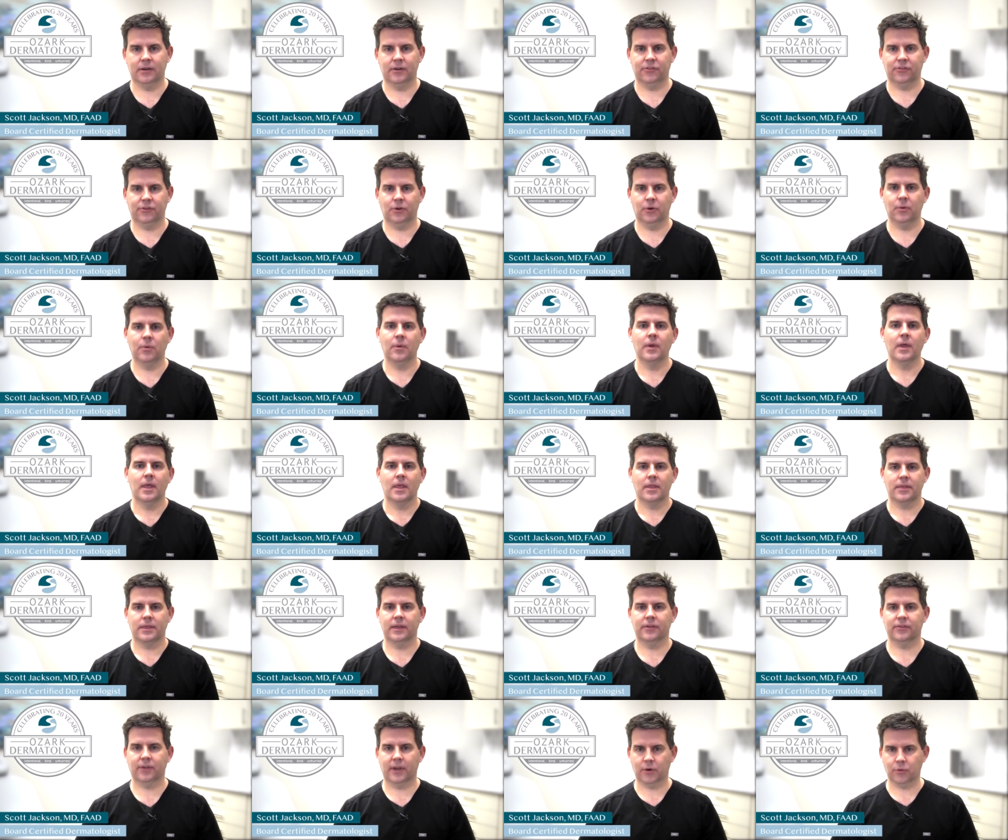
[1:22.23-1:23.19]
So
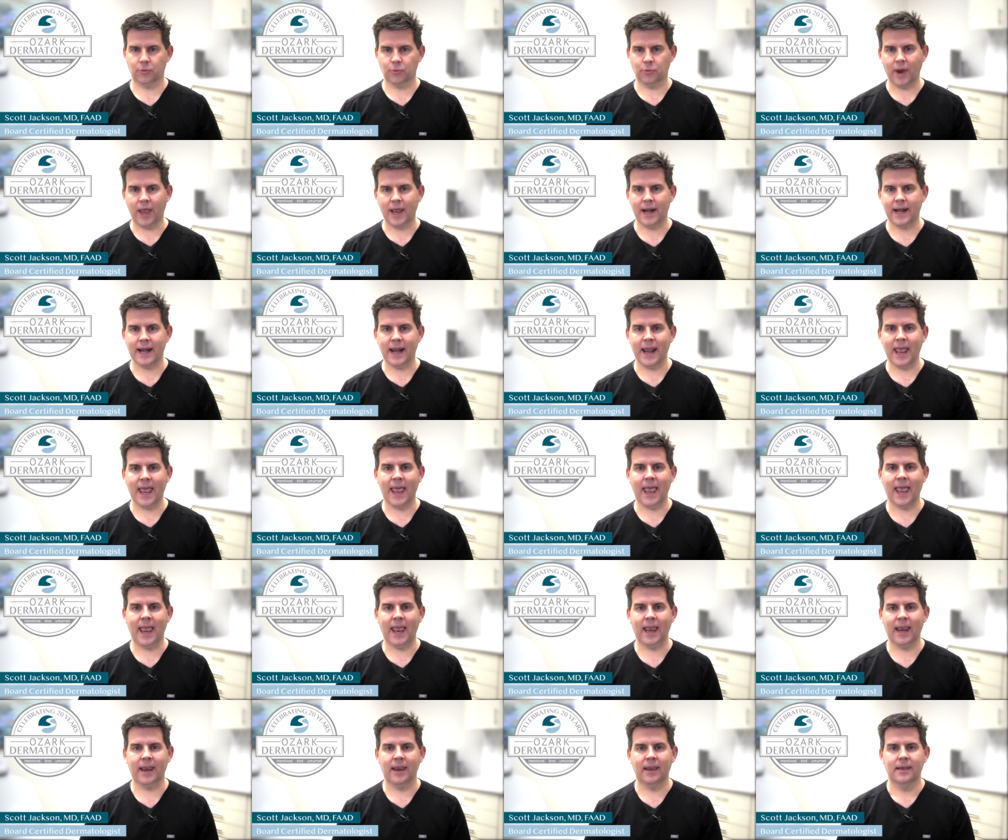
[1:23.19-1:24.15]
things like
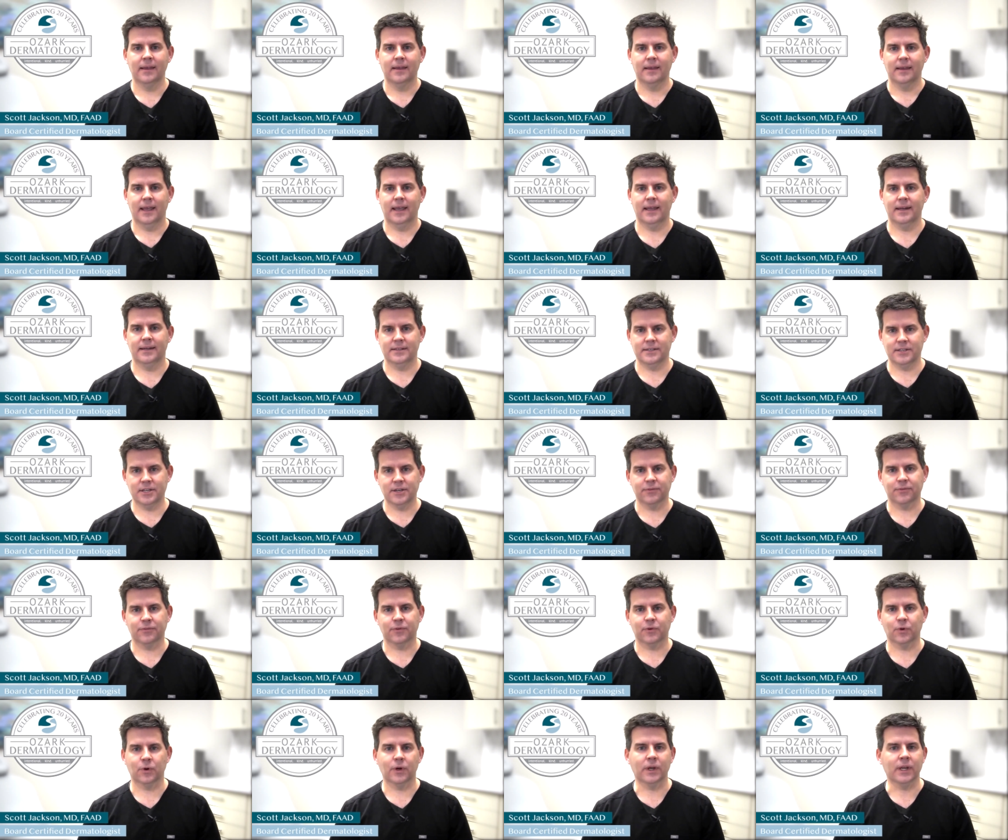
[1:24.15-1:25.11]
Retin-A and
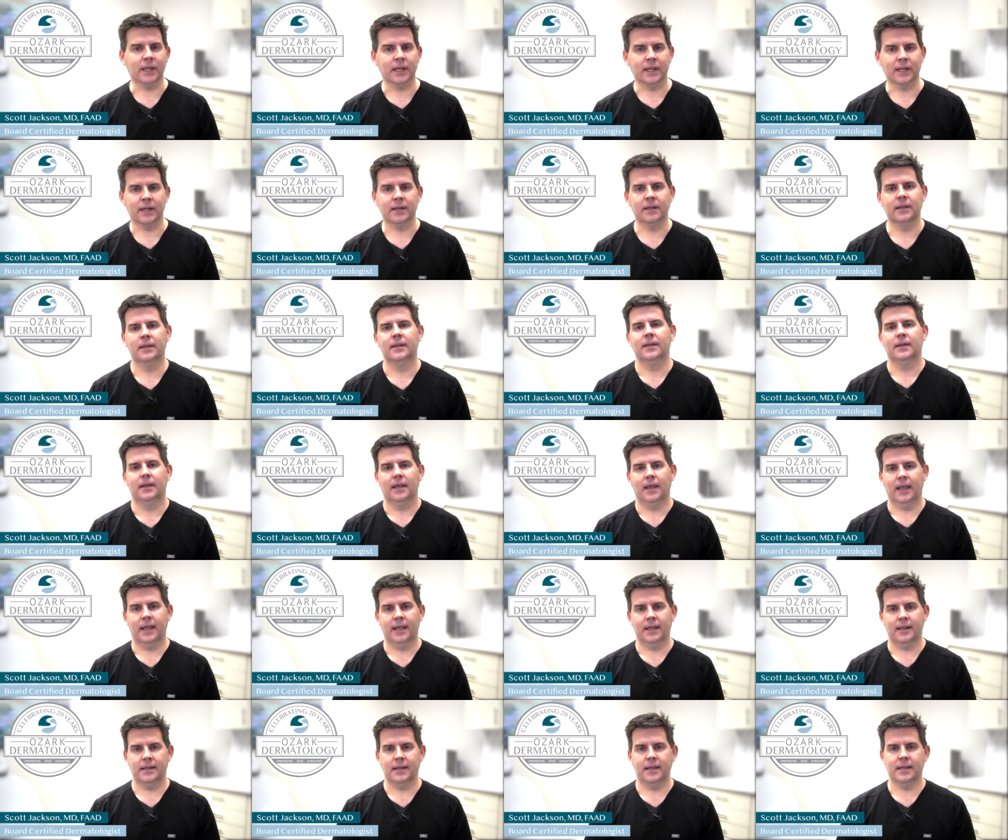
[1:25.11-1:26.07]
Differin
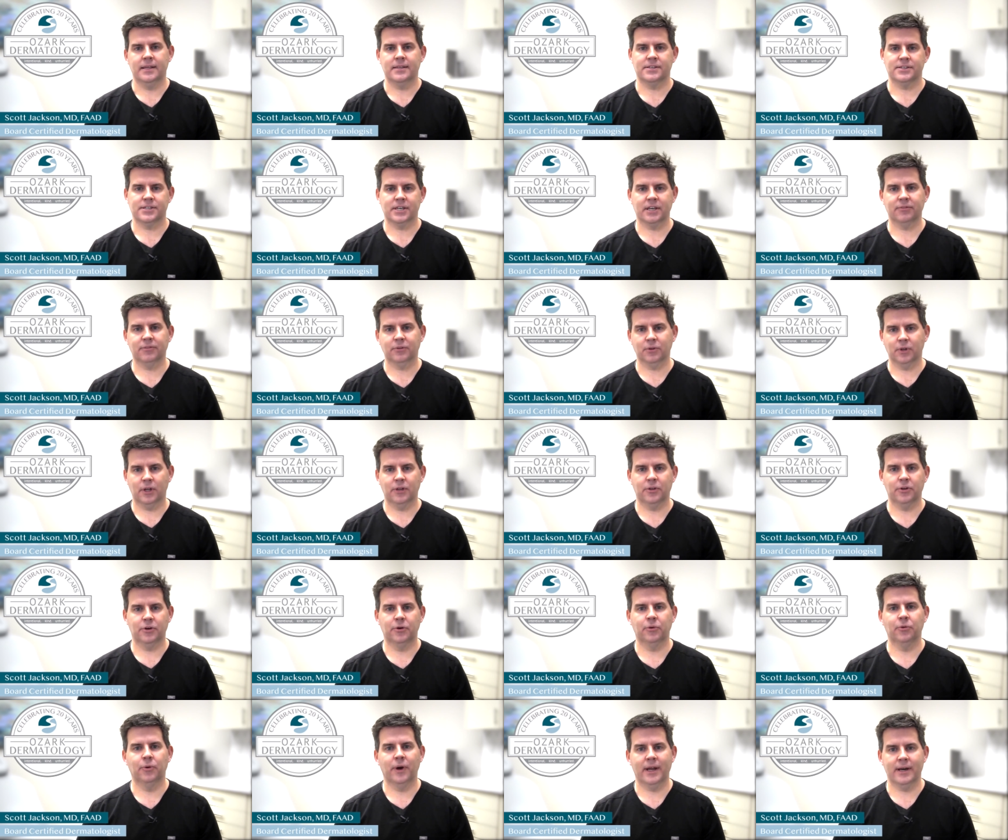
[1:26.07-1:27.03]
and several
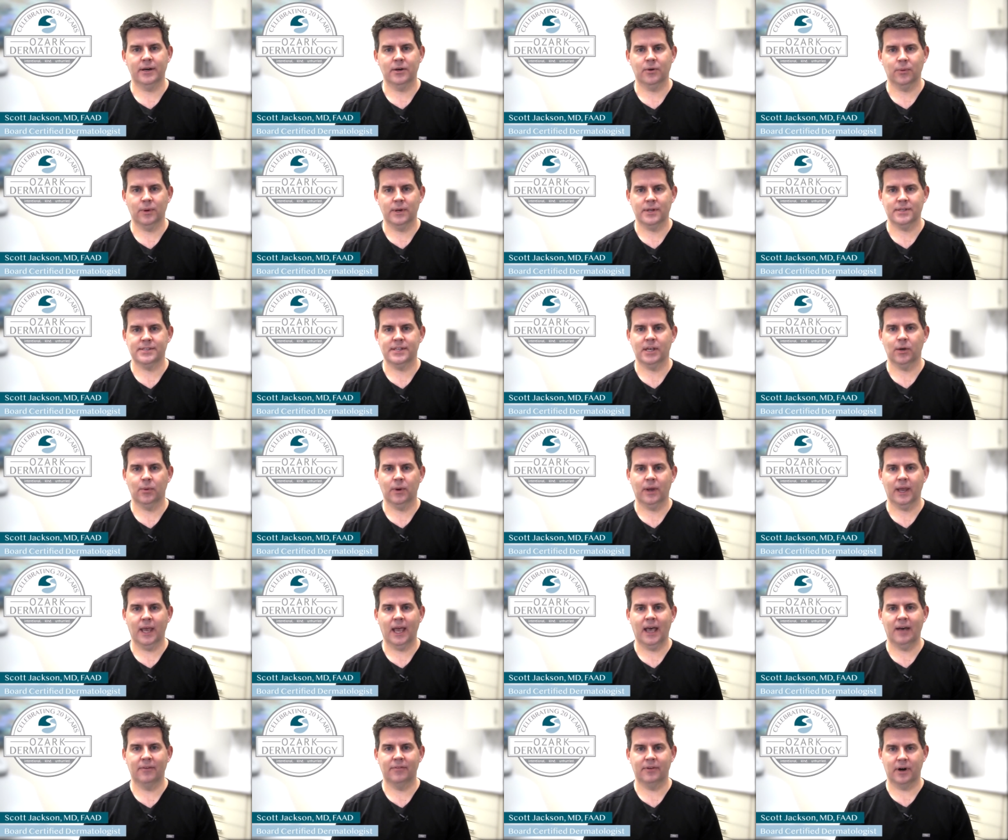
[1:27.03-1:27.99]
other retinoids that we
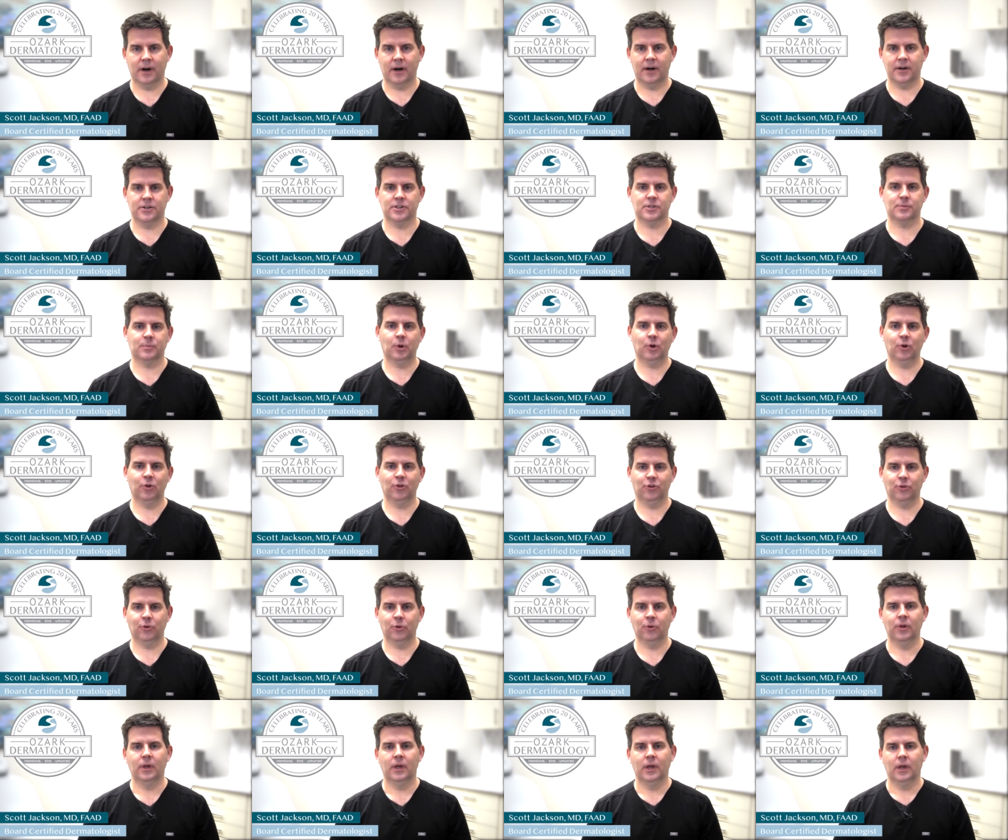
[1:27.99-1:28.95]
have at our
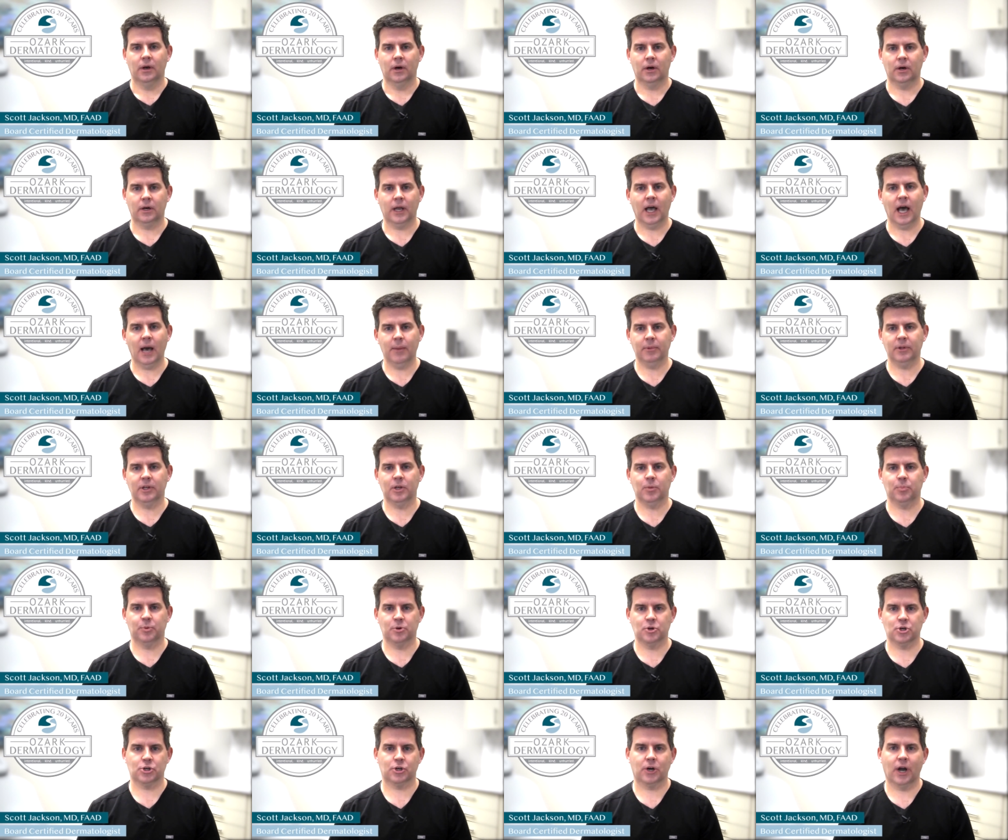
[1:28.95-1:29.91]
disposal are commonly
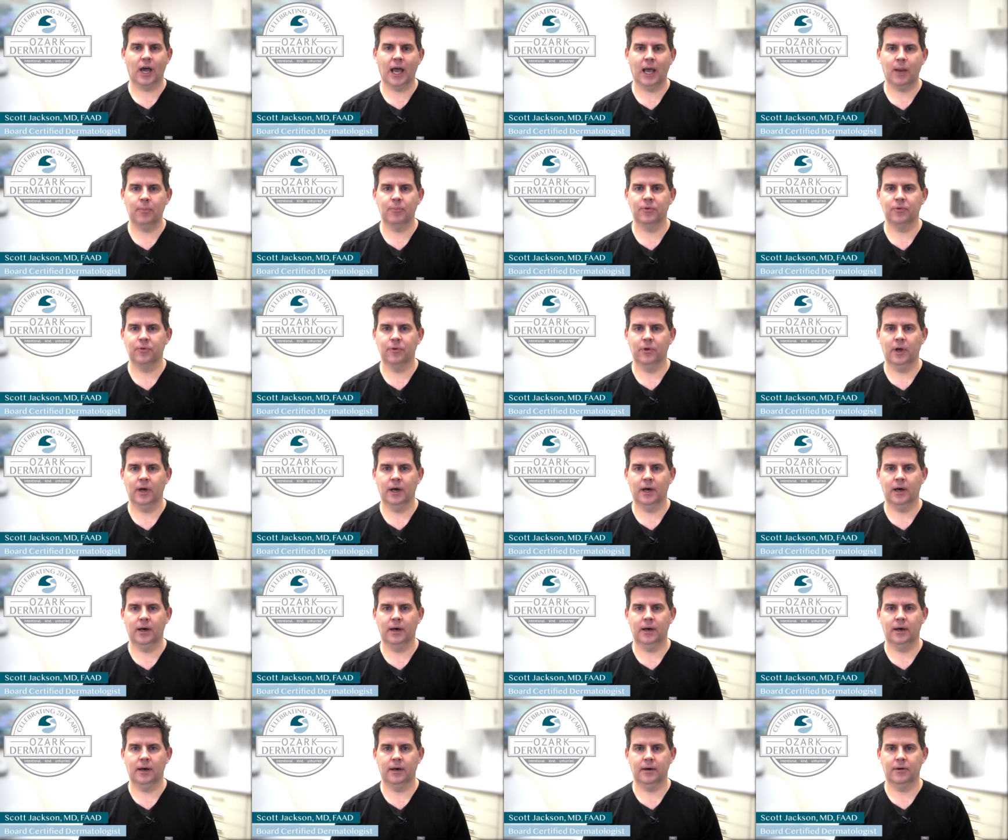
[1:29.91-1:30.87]
prescribed
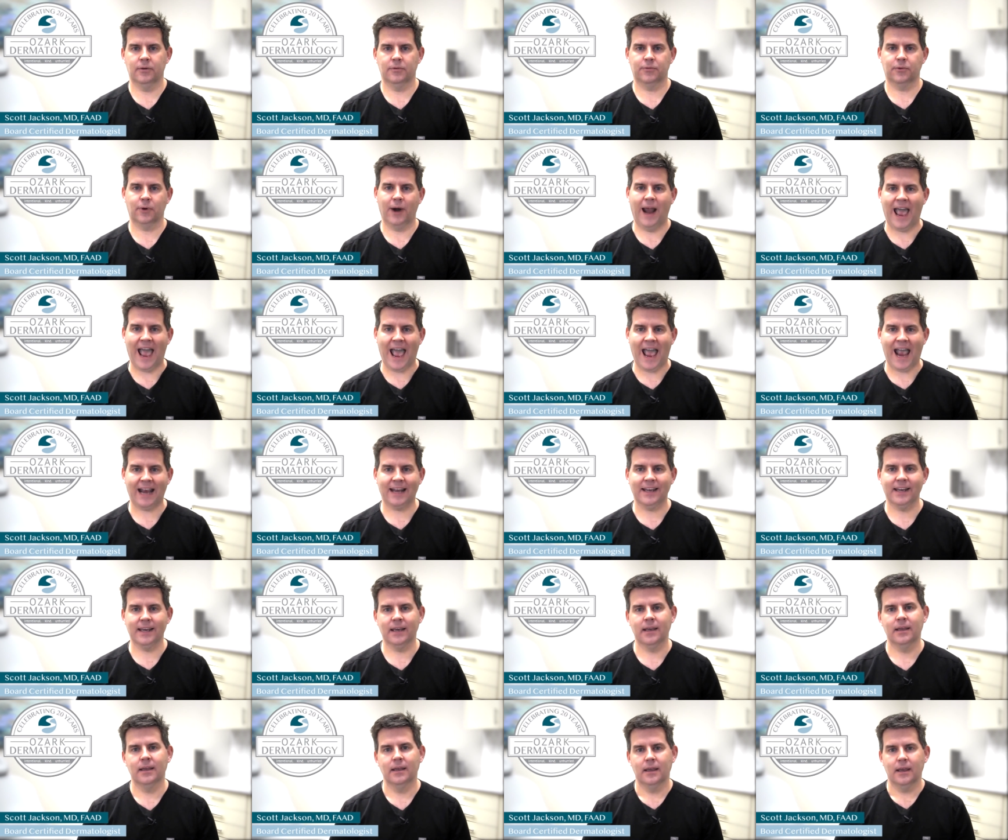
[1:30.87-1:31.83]
for
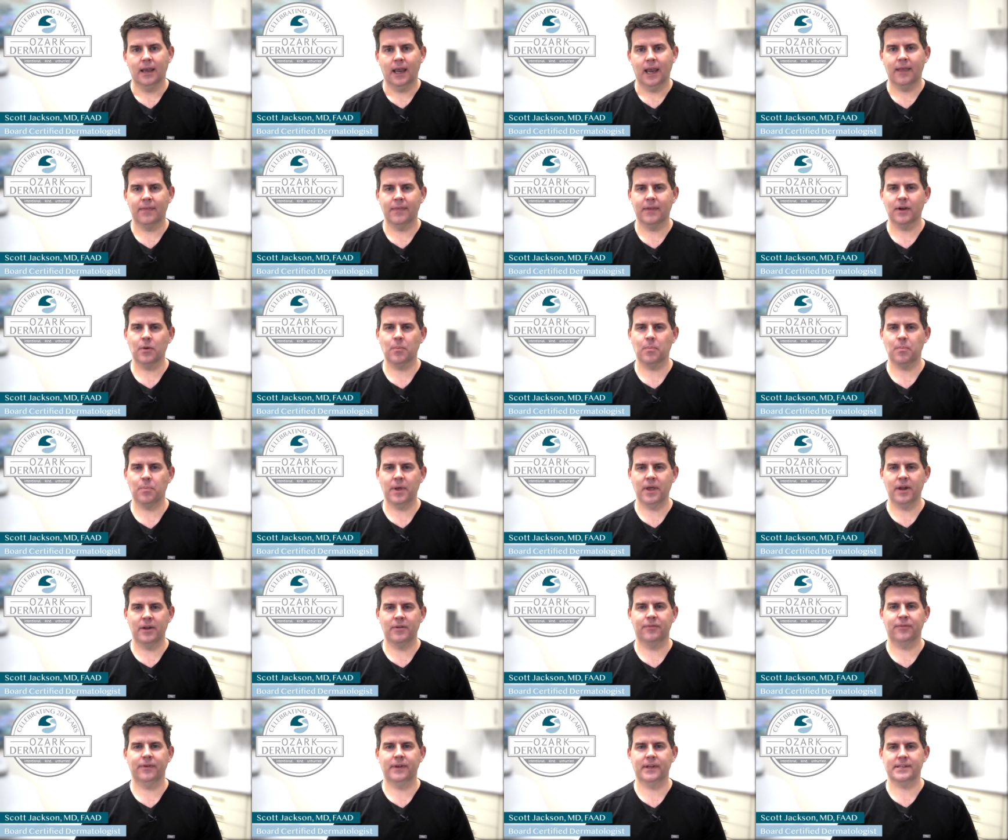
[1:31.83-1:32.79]
acne, and their
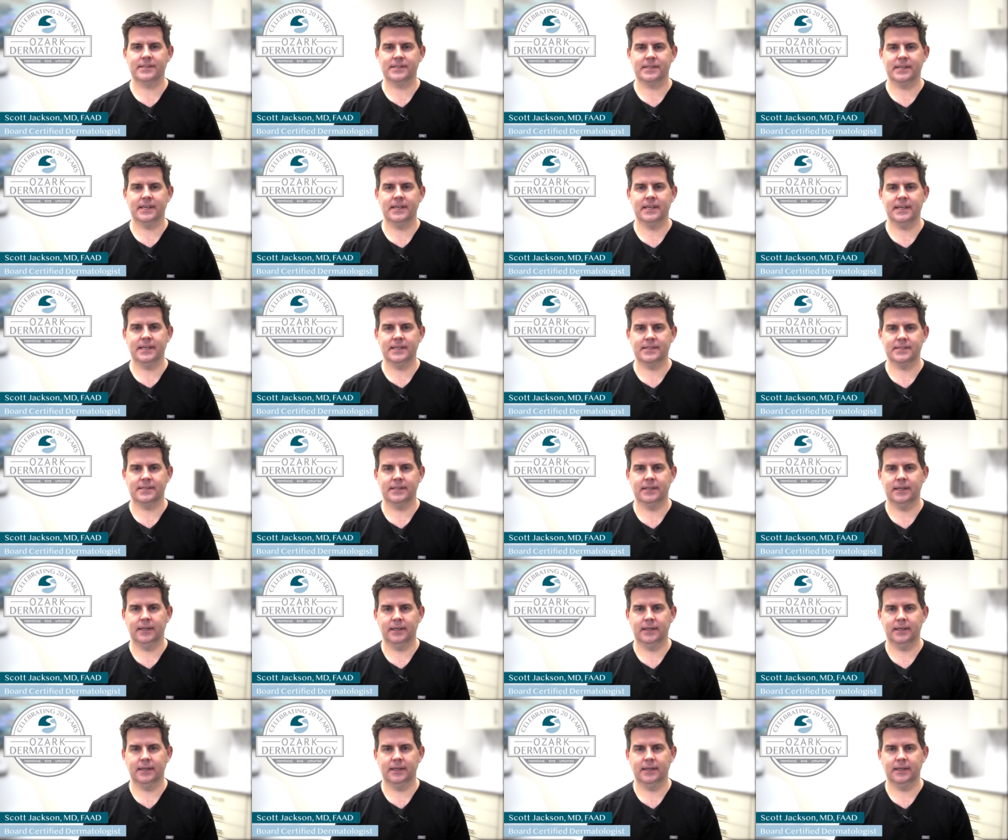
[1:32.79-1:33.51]
benefits is